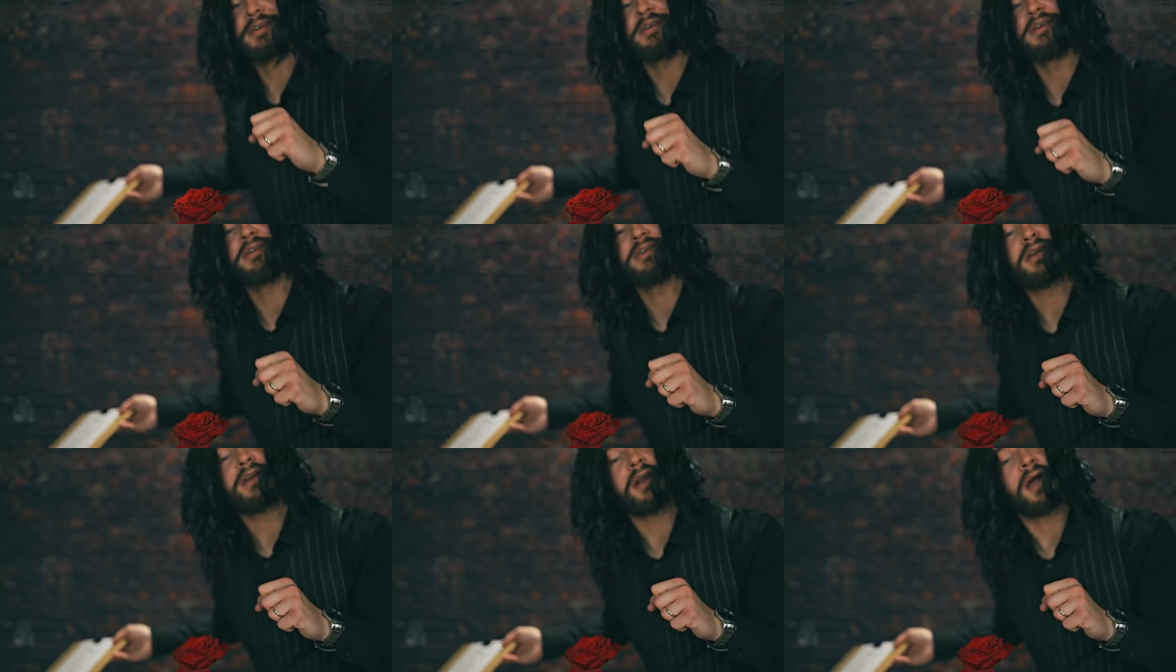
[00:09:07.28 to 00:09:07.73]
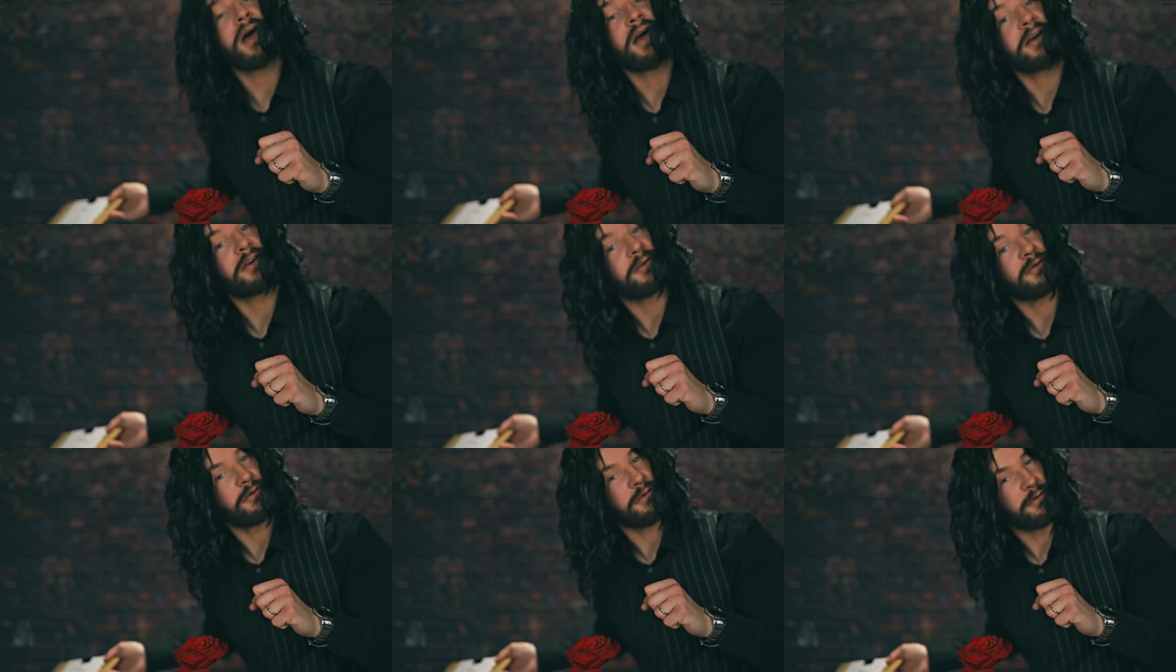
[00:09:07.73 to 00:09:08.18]
going to
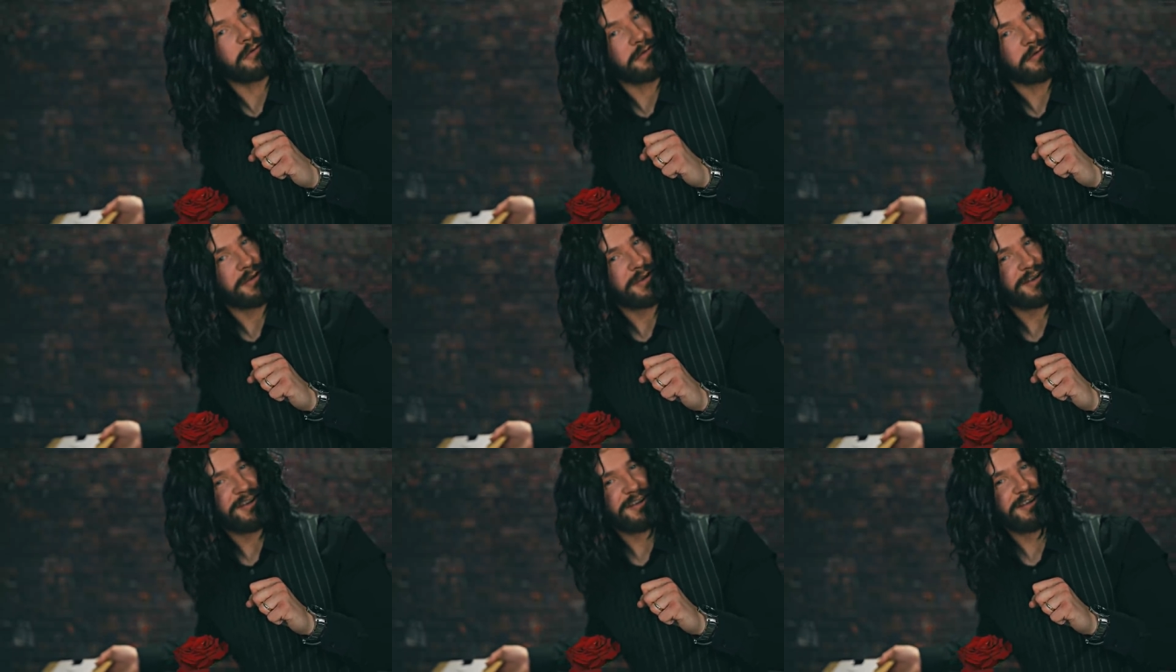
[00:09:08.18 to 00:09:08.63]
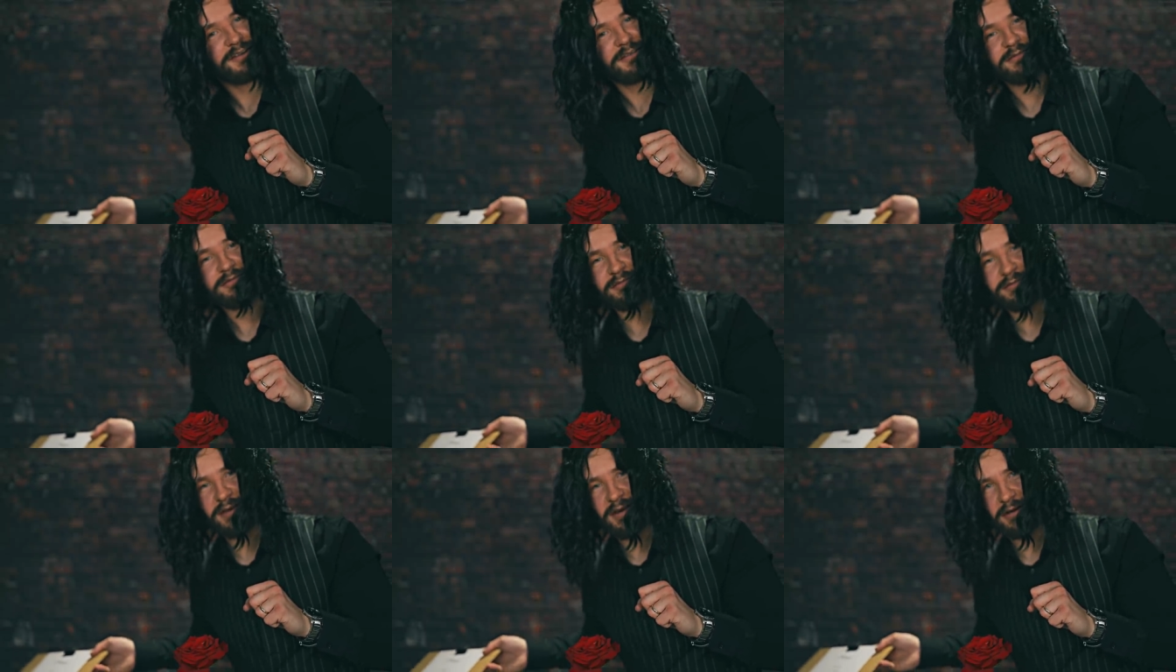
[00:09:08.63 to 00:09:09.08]
like you
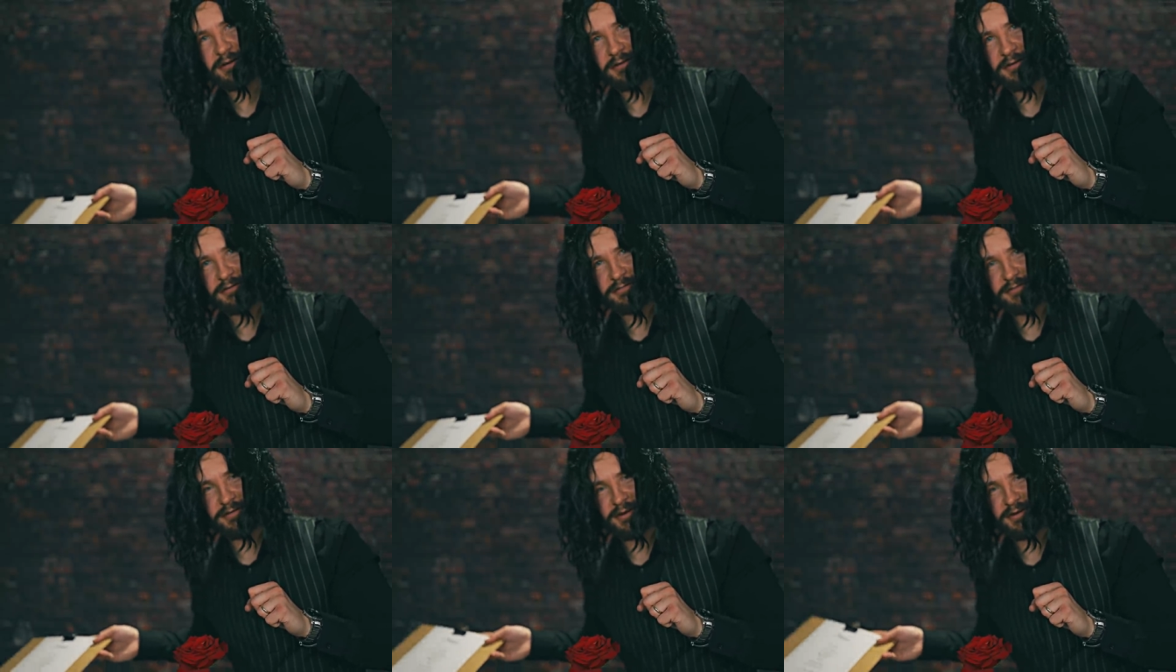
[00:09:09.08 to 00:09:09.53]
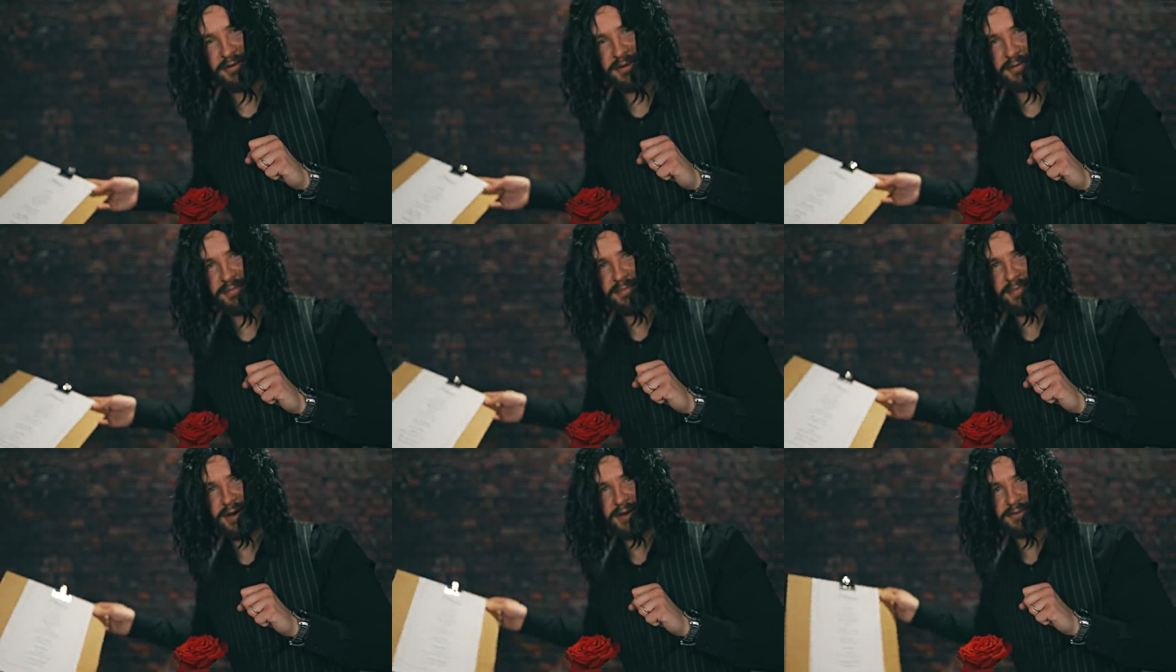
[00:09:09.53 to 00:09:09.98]
very, very
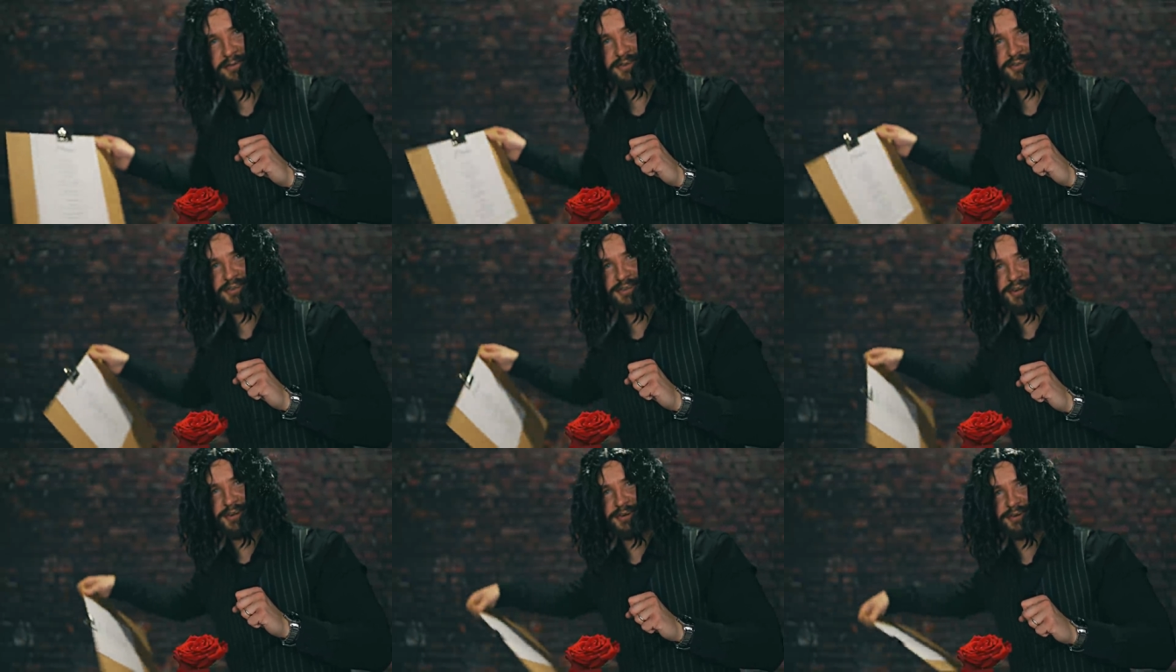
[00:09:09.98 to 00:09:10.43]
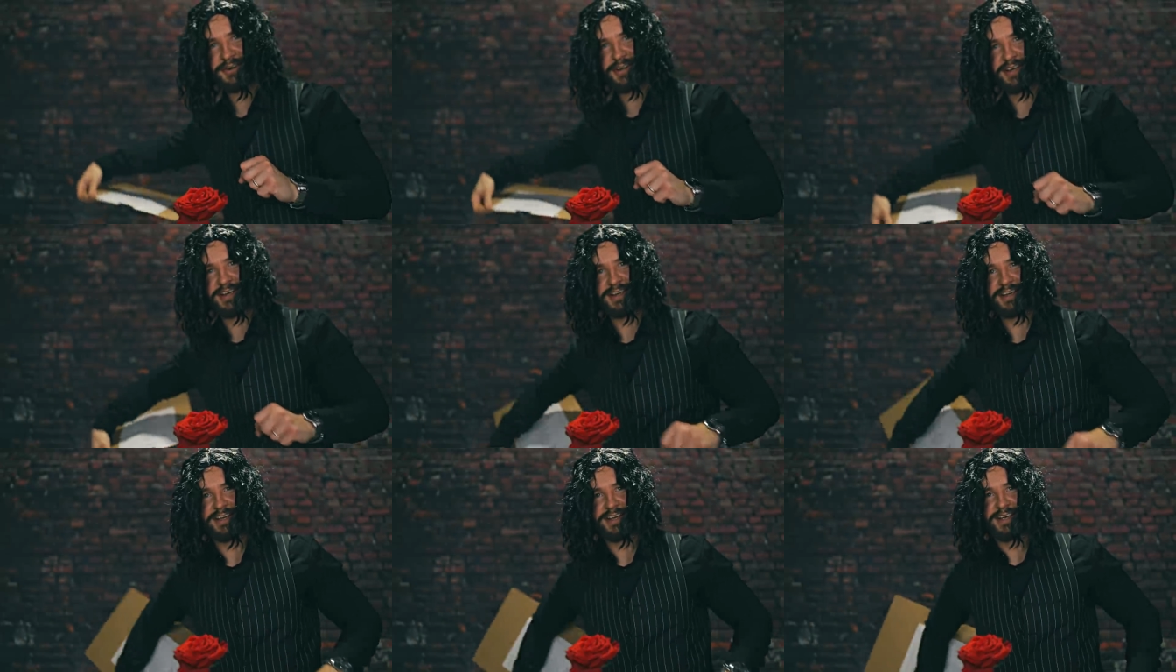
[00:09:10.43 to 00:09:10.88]
much.
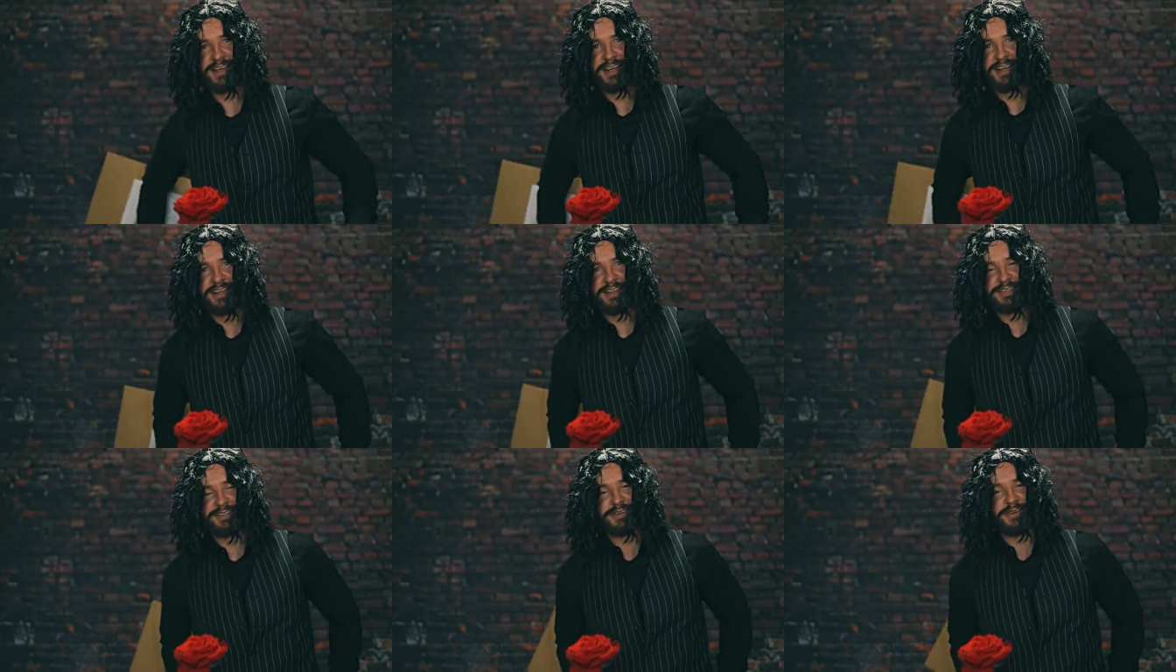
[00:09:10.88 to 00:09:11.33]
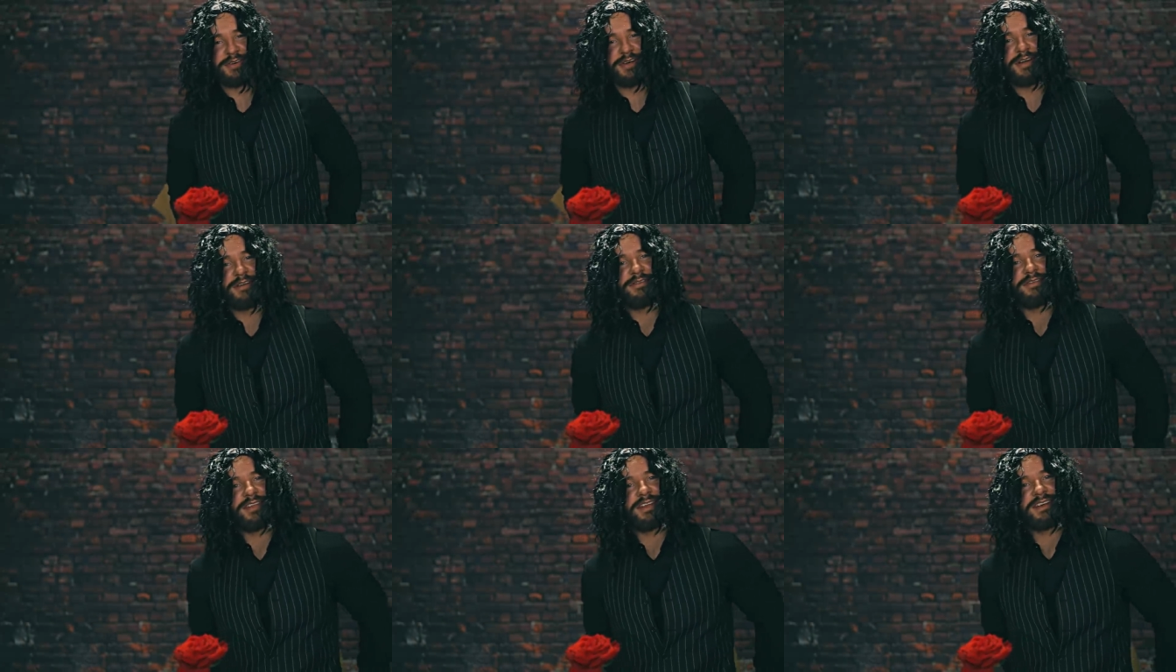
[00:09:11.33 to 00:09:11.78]
Okay, so
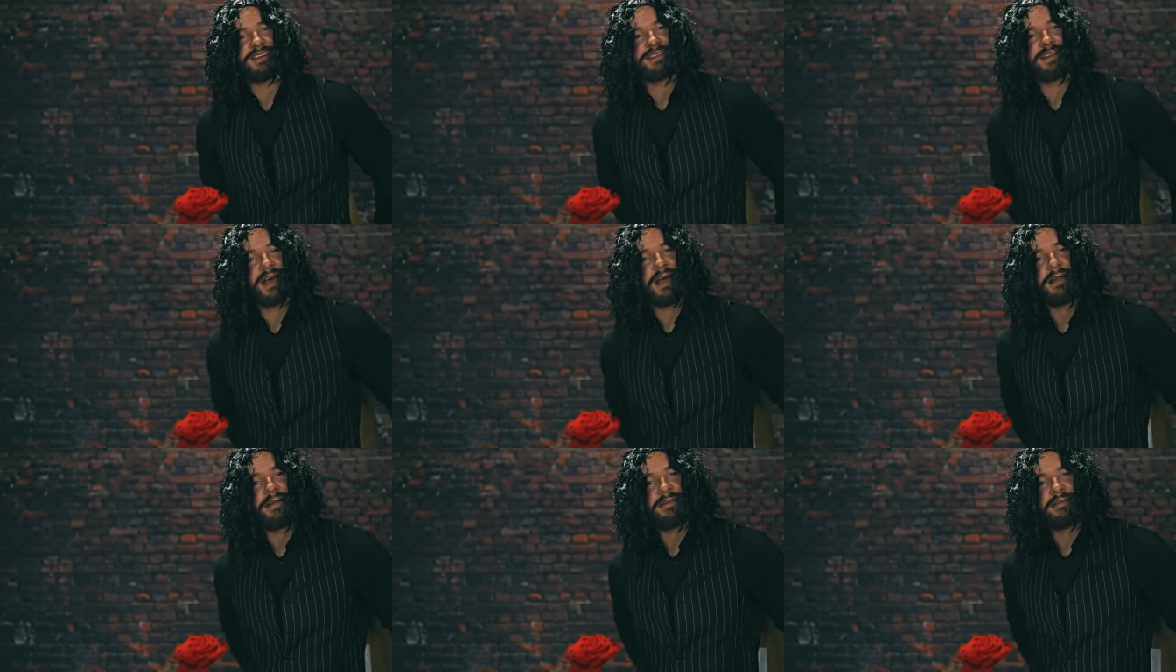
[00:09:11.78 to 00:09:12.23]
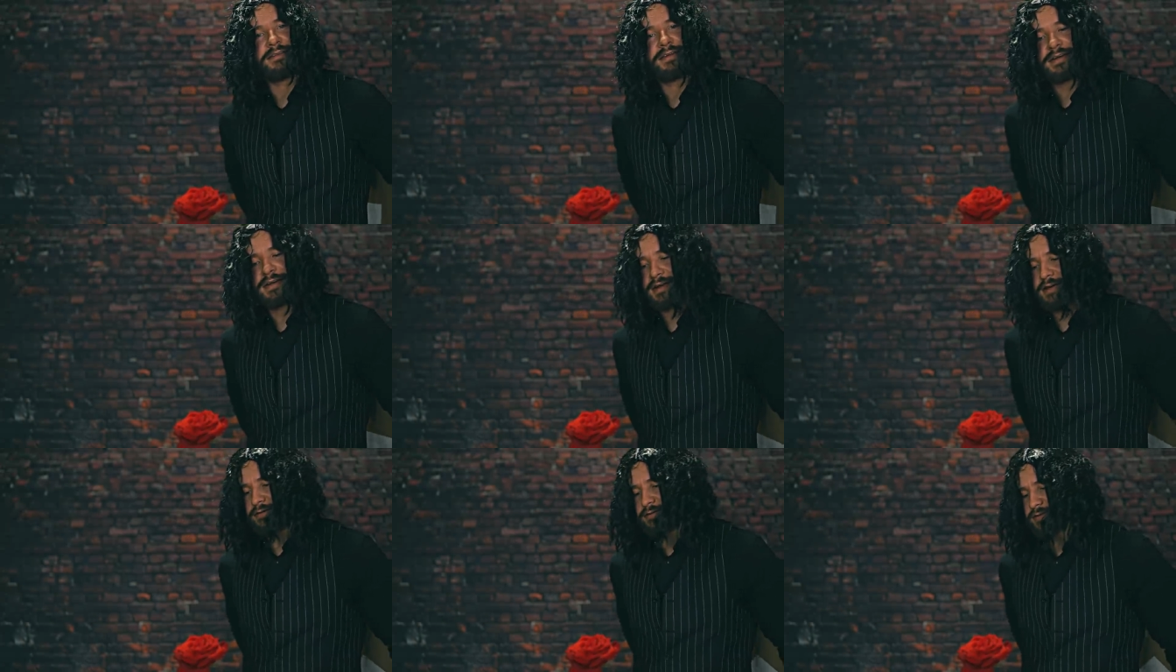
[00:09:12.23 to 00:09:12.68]
if there's
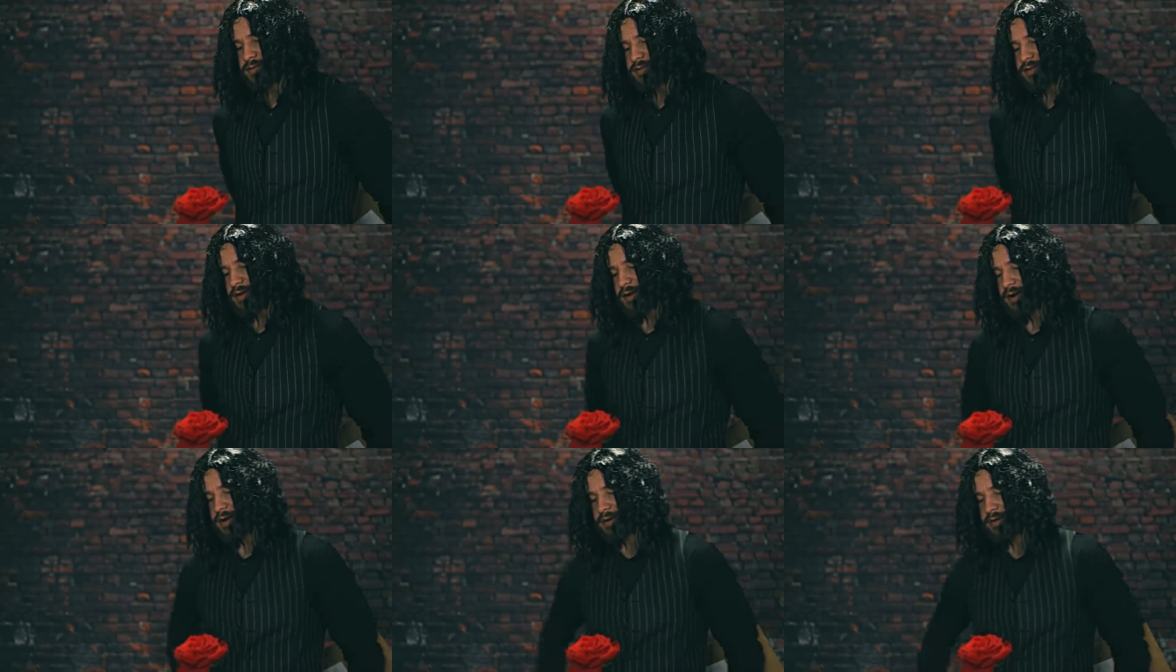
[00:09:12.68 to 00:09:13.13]
anything else I